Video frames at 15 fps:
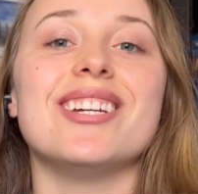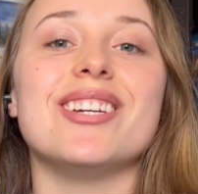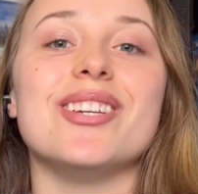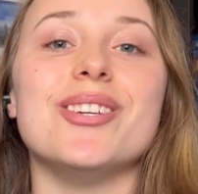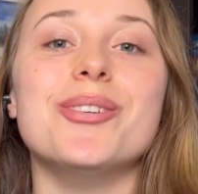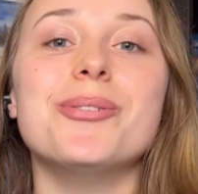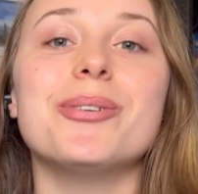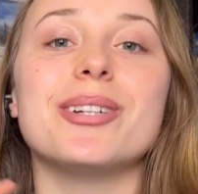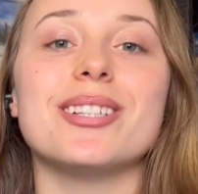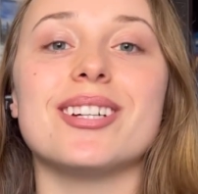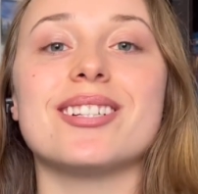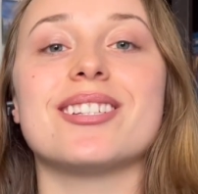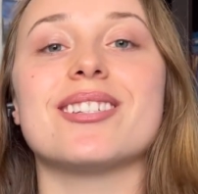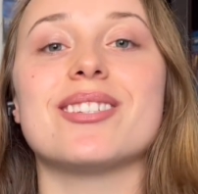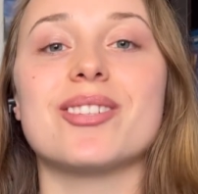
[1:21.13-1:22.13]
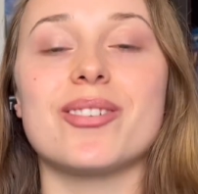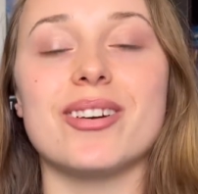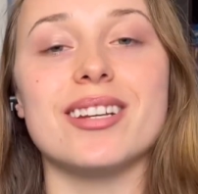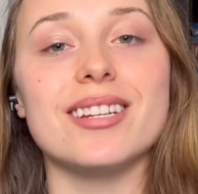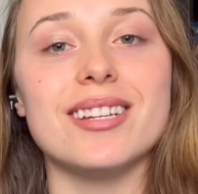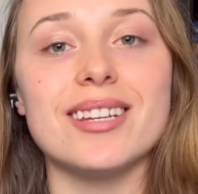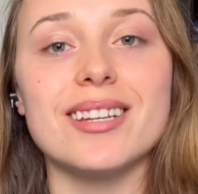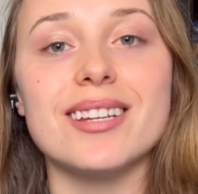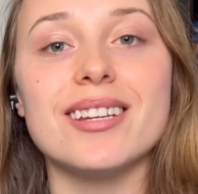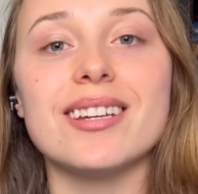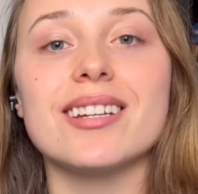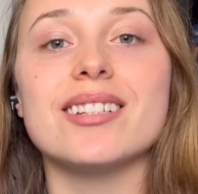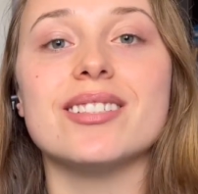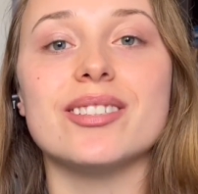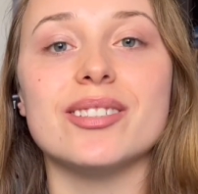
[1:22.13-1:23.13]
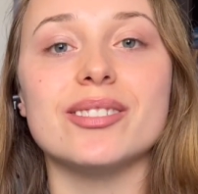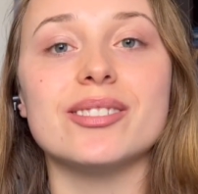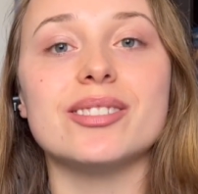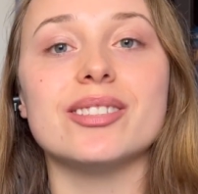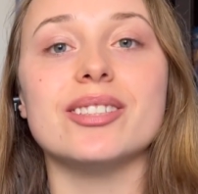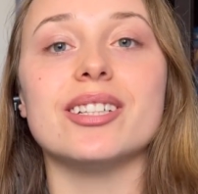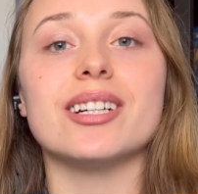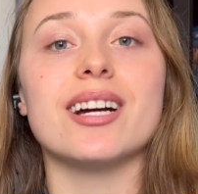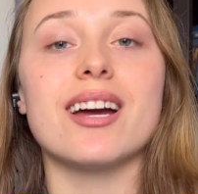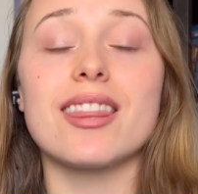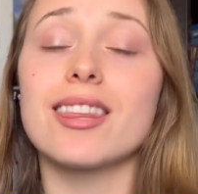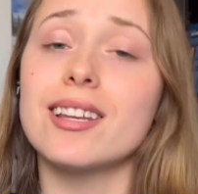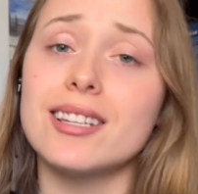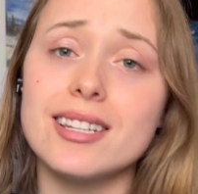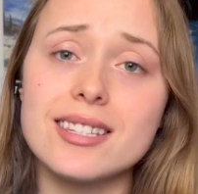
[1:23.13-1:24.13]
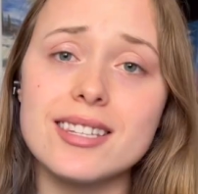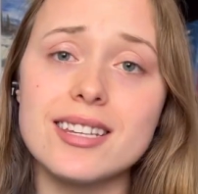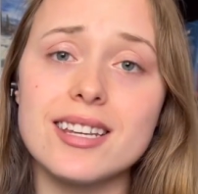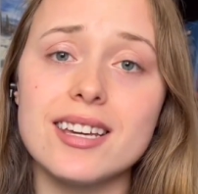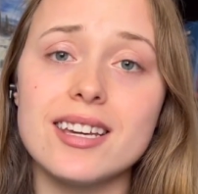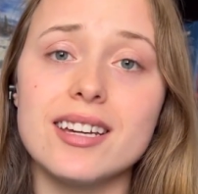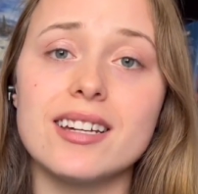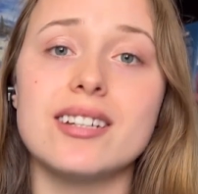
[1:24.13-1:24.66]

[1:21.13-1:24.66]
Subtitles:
You are not discredited due to your ethnicity,